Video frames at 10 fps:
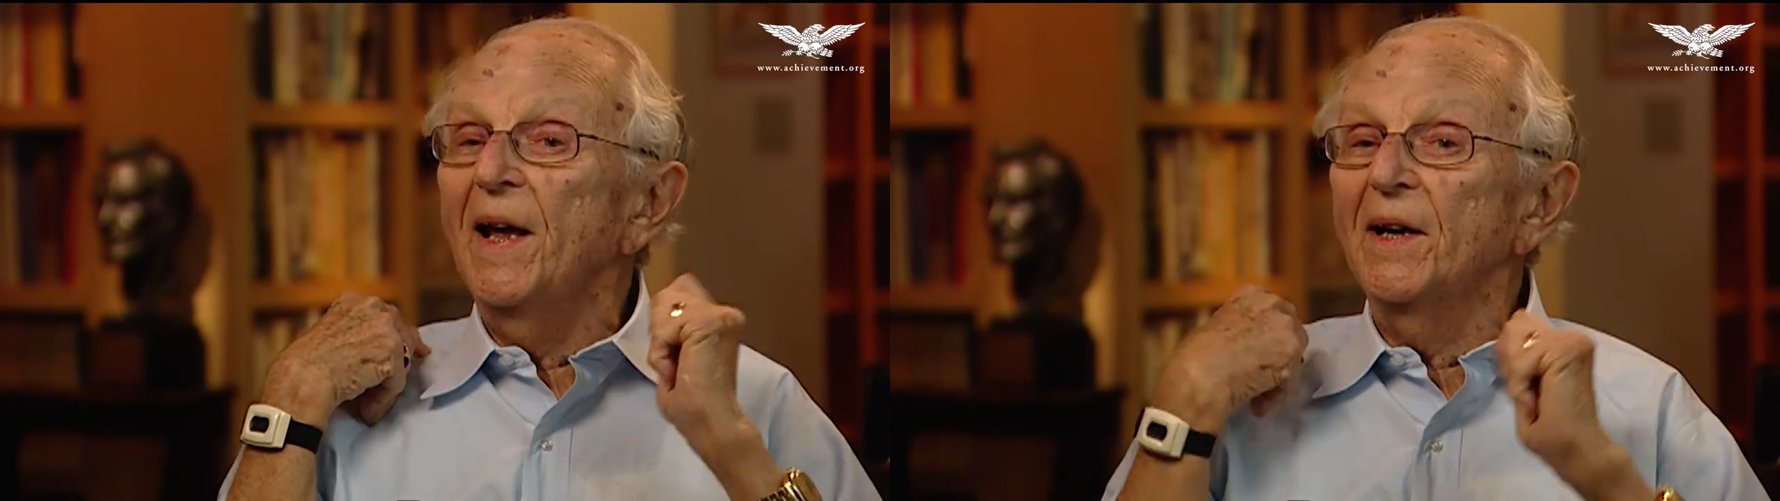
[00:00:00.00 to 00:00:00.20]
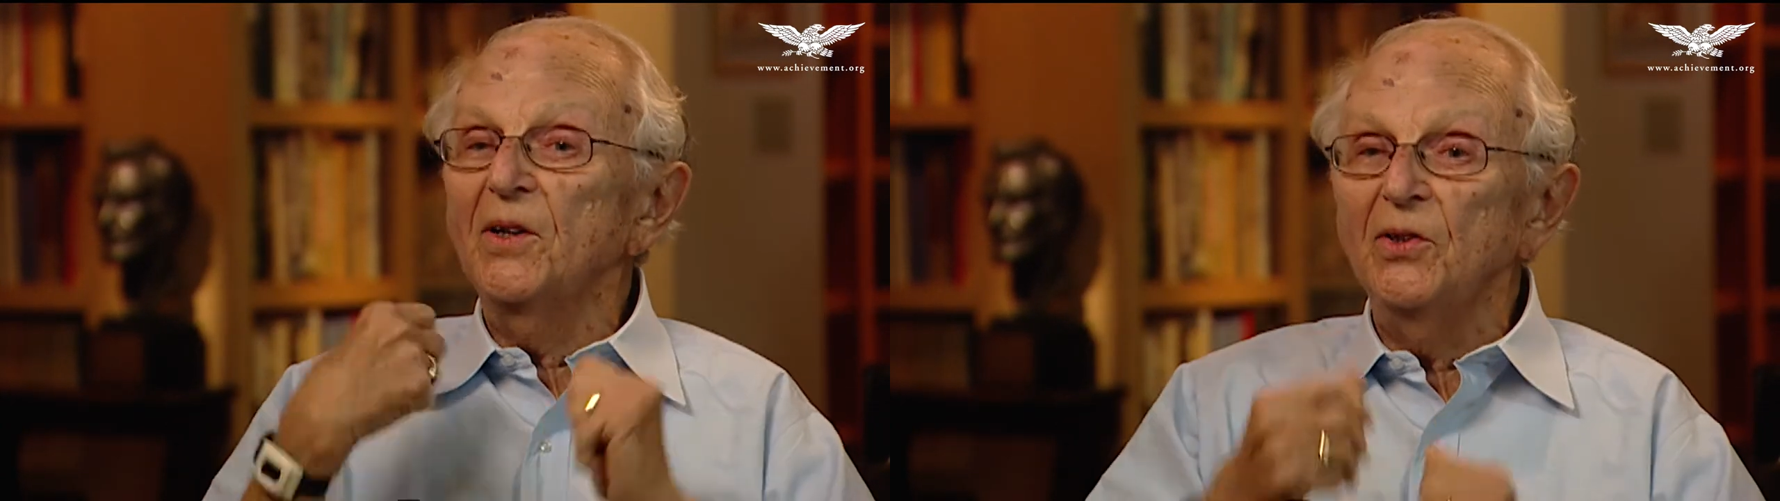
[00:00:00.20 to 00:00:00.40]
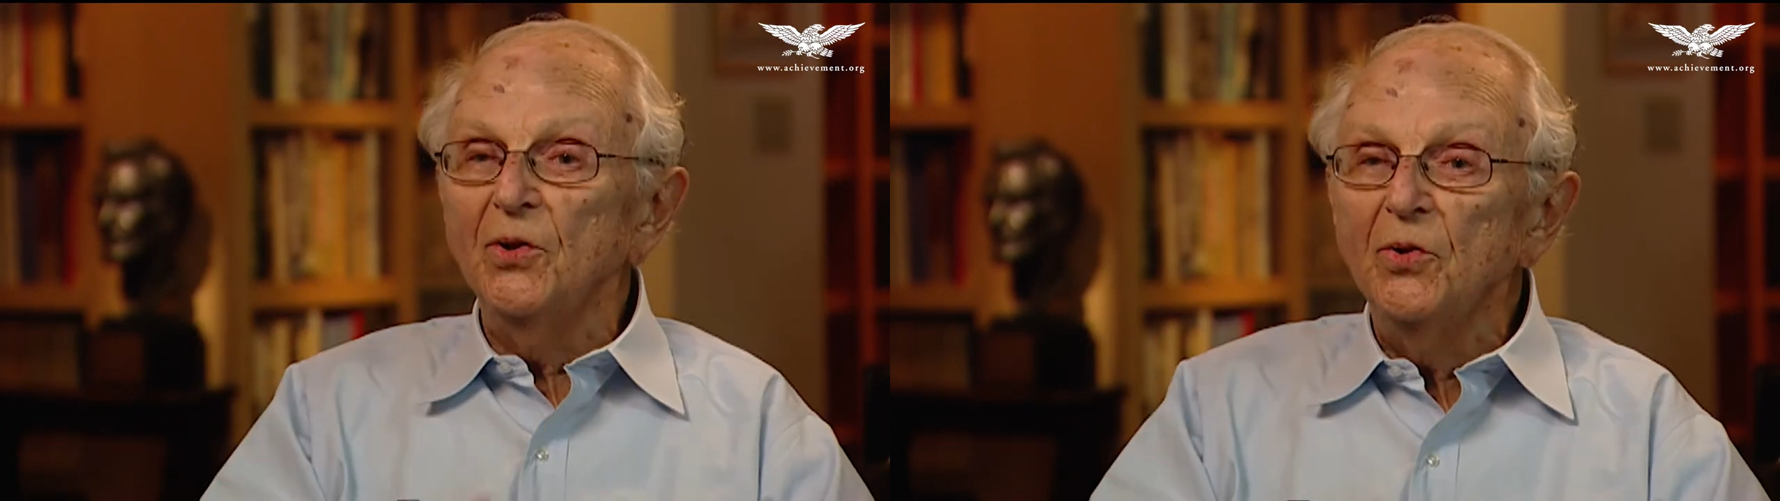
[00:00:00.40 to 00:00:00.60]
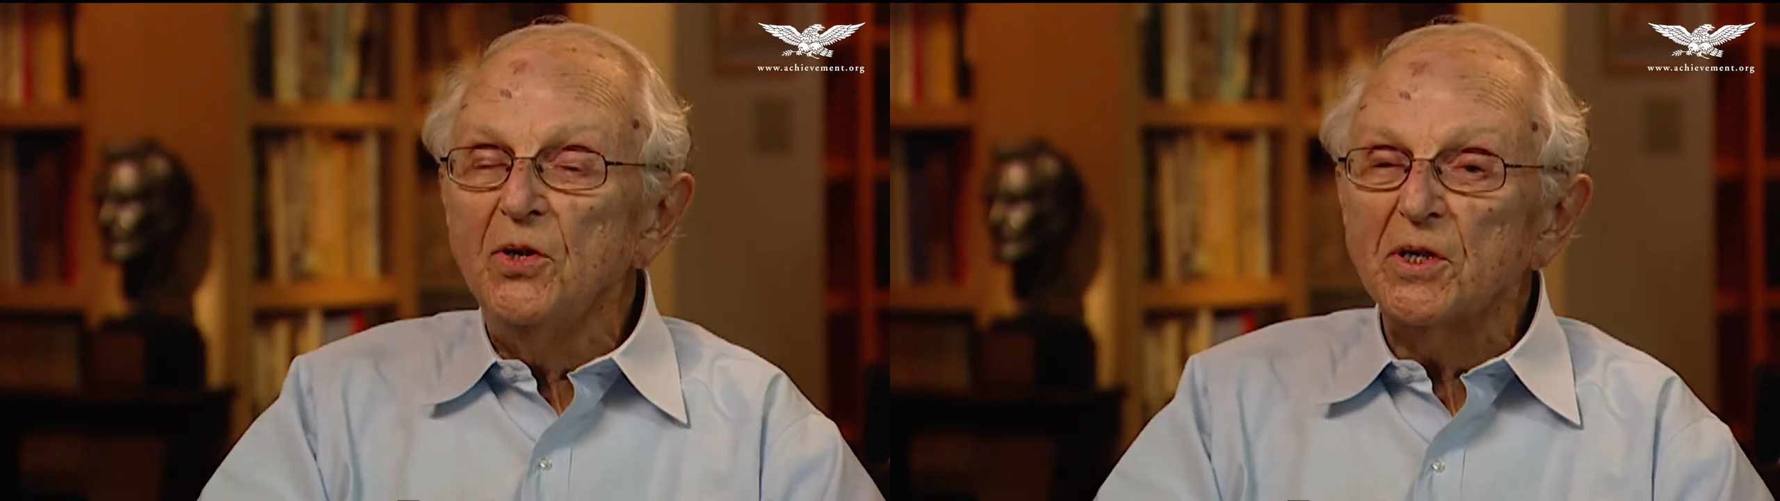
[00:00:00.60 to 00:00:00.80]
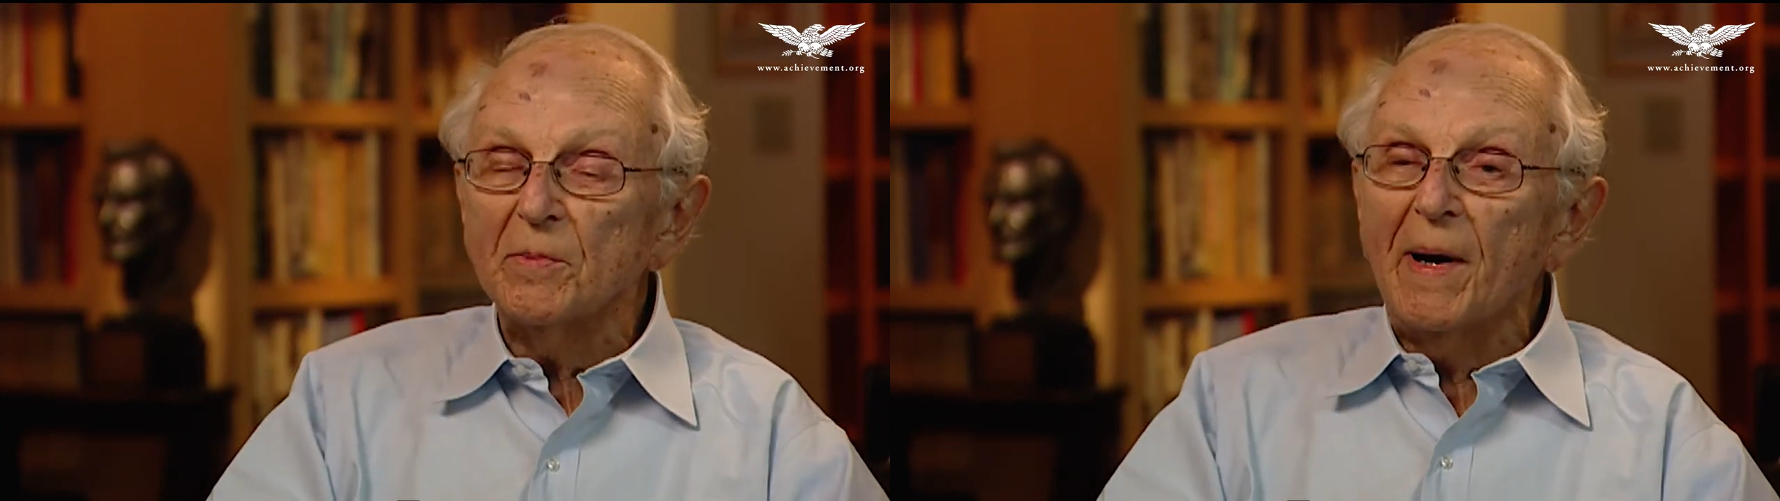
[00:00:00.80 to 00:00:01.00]
and a
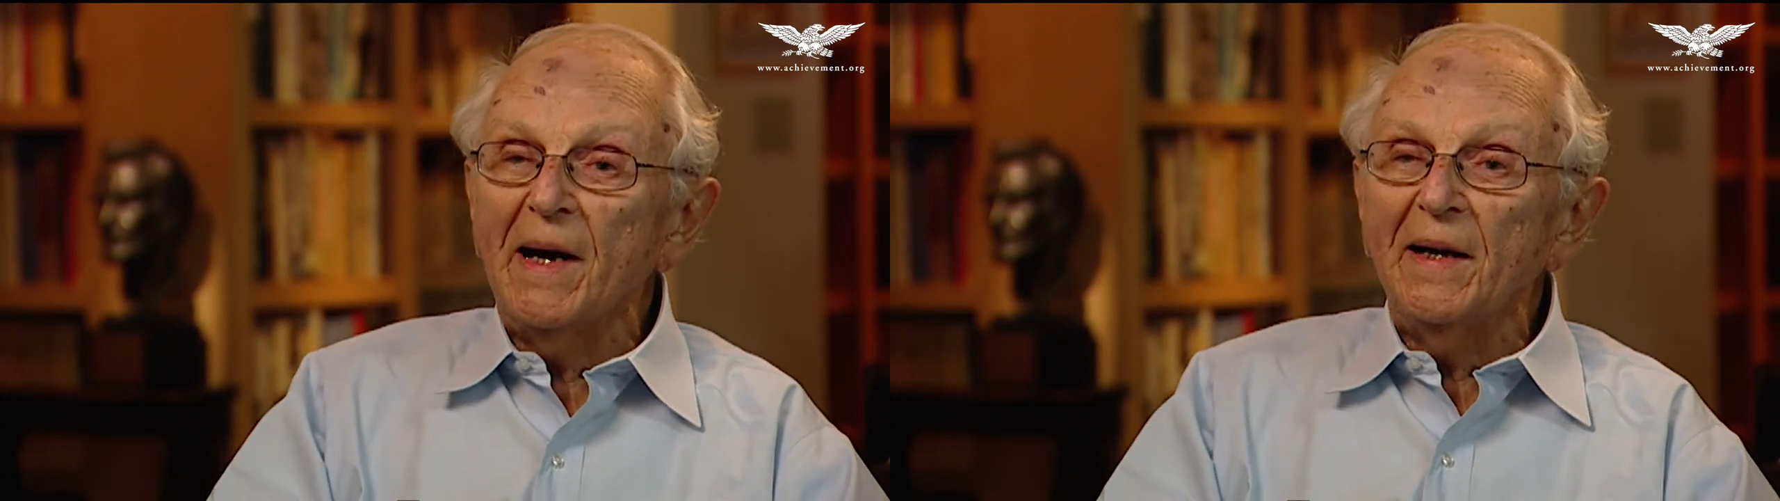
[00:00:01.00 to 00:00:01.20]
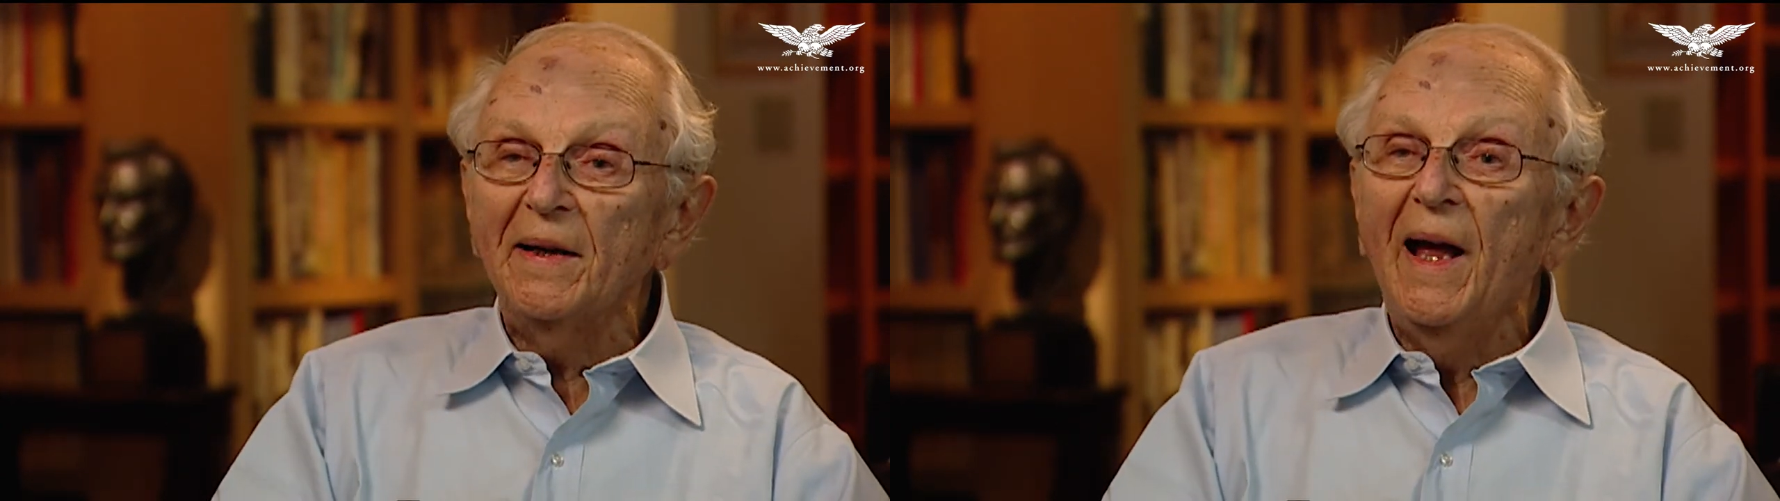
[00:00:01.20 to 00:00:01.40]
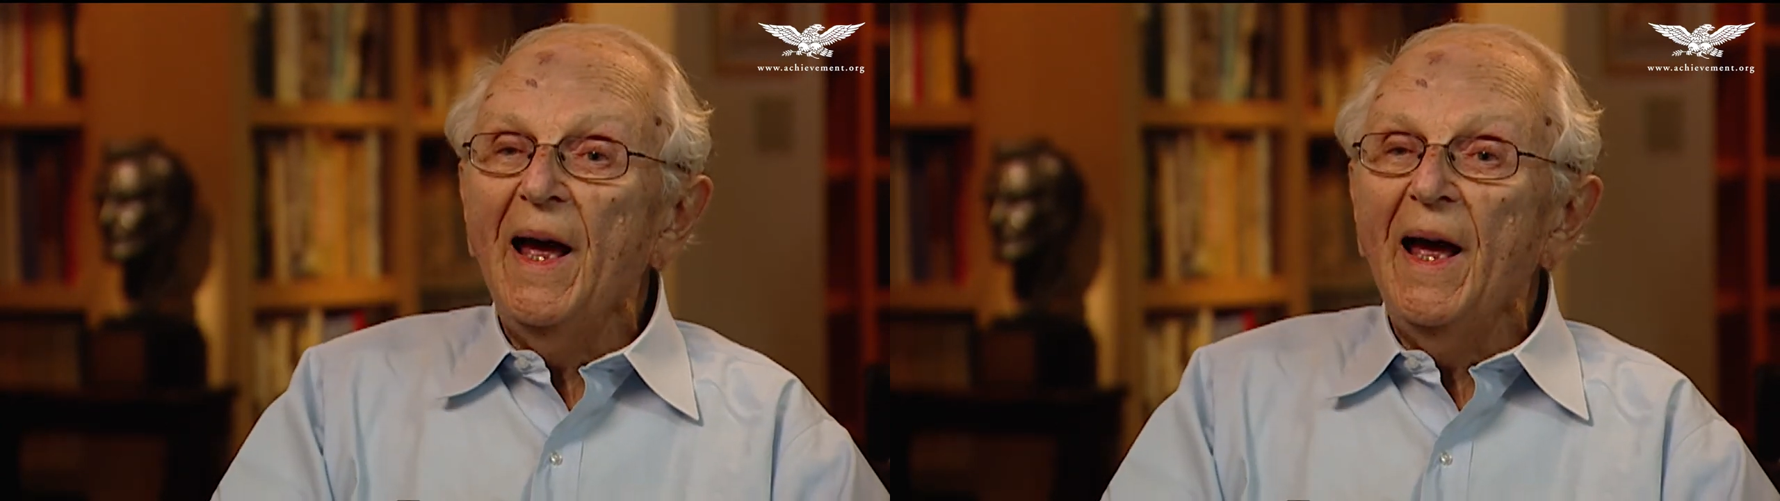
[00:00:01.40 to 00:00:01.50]
huge smile